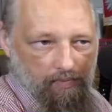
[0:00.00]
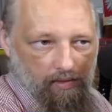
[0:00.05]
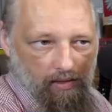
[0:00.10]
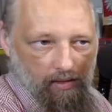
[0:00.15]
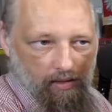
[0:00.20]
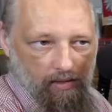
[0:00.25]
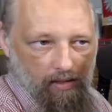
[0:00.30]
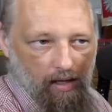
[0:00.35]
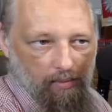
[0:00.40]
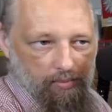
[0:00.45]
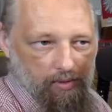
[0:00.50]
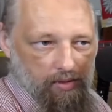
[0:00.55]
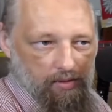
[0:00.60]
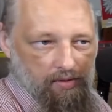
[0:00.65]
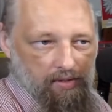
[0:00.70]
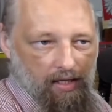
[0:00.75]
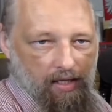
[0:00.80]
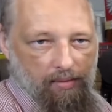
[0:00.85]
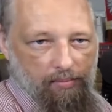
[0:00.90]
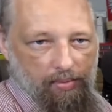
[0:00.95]
Captain
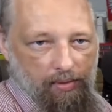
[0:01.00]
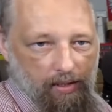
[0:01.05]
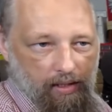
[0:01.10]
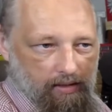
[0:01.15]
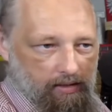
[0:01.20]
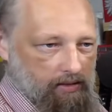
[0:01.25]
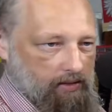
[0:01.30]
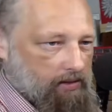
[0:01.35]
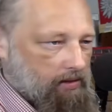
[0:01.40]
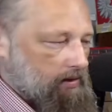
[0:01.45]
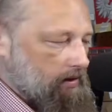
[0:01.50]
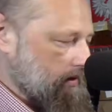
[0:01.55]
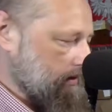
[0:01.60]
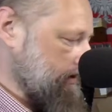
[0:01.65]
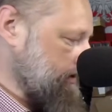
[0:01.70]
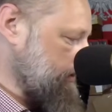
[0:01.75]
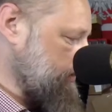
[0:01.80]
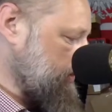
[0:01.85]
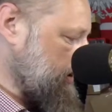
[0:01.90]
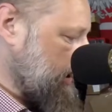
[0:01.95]
tape at
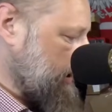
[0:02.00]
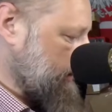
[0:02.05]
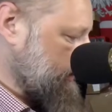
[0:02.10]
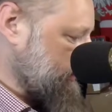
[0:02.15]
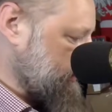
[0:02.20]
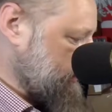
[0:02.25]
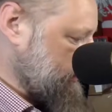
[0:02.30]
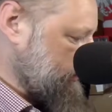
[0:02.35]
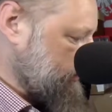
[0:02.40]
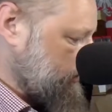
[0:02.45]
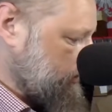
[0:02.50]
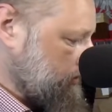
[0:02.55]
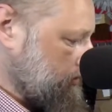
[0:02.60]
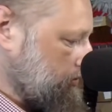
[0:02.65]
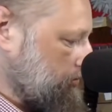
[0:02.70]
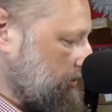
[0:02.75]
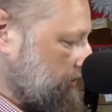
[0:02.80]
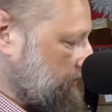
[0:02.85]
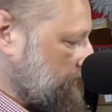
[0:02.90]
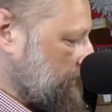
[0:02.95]
the back to
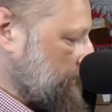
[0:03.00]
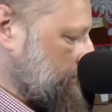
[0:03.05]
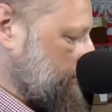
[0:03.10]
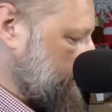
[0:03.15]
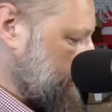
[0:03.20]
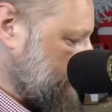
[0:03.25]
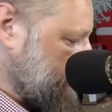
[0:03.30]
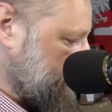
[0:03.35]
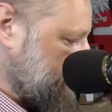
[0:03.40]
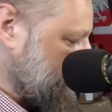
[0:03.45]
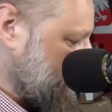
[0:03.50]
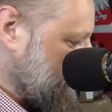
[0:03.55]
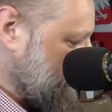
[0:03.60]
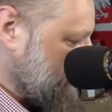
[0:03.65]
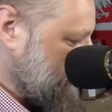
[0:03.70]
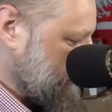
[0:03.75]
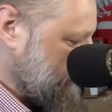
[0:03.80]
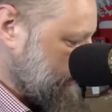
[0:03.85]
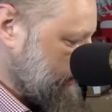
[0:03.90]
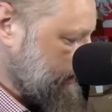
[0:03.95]
prevent that.
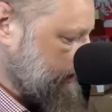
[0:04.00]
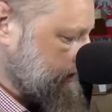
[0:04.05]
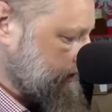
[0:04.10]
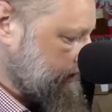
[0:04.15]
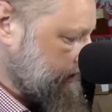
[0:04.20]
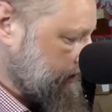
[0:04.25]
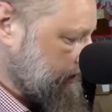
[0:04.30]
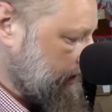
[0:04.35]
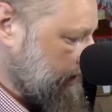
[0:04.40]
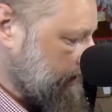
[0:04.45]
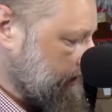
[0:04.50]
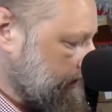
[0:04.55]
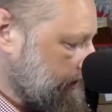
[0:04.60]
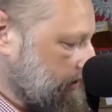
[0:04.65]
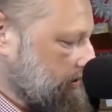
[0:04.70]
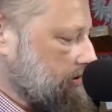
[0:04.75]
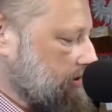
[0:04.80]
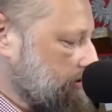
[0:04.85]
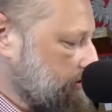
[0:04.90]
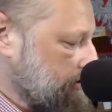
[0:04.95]
It's
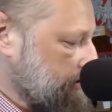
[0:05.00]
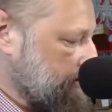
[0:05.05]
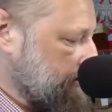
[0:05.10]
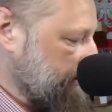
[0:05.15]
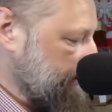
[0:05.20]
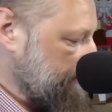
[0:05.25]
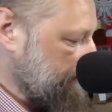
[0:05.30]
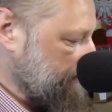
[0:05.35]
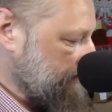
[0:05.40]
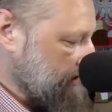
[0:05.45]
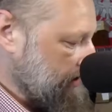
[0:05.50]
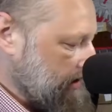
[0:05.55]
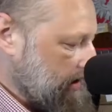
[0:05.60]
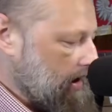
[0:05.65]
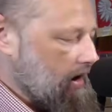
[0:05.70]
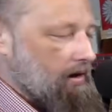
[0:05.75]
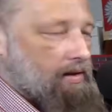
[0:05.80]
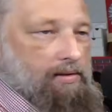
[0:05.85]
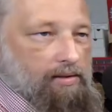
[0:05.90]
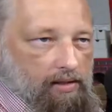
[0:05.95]
unnecessary,
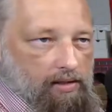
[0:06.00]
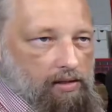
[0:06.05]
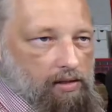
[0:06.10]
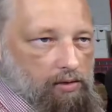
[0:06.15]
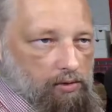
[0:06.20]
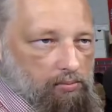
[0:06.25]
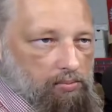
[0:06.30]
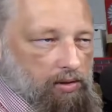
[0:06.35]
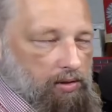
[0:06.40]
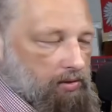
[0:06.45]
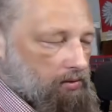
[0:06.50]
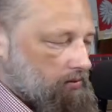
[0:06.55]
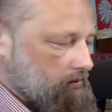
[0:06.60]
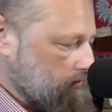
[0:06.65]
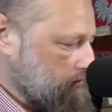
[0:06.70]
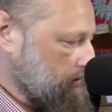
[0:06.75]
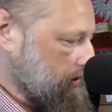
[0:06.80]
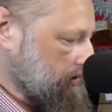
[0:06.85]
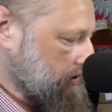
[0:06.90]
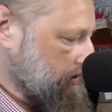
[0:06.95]
and it could be
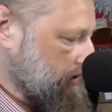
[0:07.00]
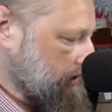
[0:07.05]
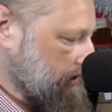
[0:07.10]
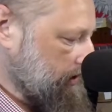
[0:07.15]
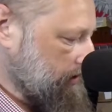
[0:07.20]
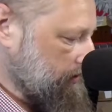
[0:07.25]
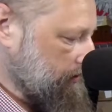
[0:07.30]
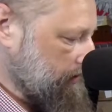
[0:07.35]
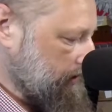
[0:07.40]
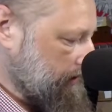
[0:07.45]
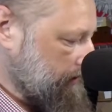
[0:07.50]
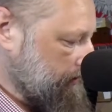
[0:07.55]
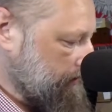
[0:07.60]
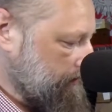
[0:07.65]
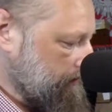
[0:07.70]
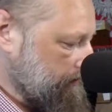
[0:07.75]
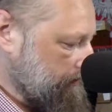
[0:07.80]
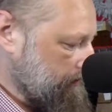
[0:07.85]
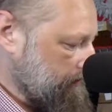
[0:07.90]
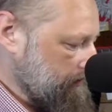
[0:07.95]
risky as well.
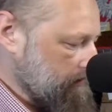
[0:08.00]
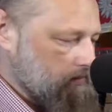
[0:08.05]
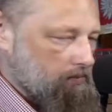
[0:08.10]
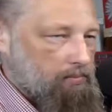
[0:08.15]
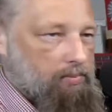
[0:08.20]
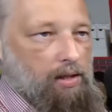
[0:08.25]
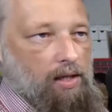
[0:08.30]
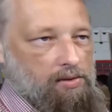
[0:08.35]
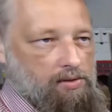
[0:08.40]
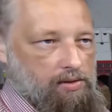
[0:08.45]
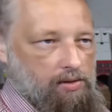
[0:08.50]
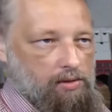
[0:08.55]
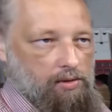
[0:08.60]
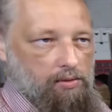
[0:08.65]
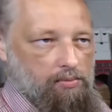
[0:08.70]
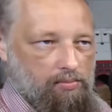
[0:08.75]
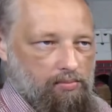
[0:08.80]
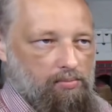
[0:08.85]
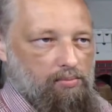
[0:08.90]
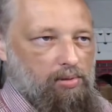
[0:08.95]
Plus, you're
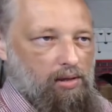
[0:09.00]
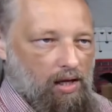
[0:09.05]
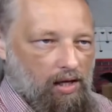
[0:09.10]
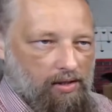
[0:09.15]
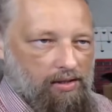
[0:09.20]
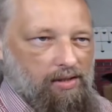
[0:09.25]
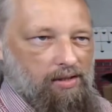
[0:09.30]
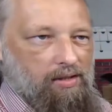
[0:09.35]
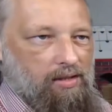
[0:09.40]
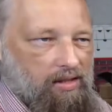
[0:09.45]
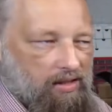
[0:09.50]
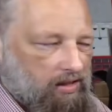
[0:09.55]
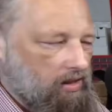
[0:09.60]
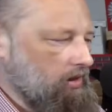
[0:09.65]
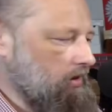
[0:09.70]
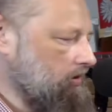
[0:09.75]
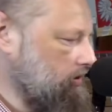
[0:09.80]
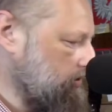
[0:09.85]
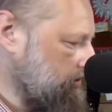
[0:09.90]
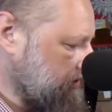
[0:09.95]
blocking the heat.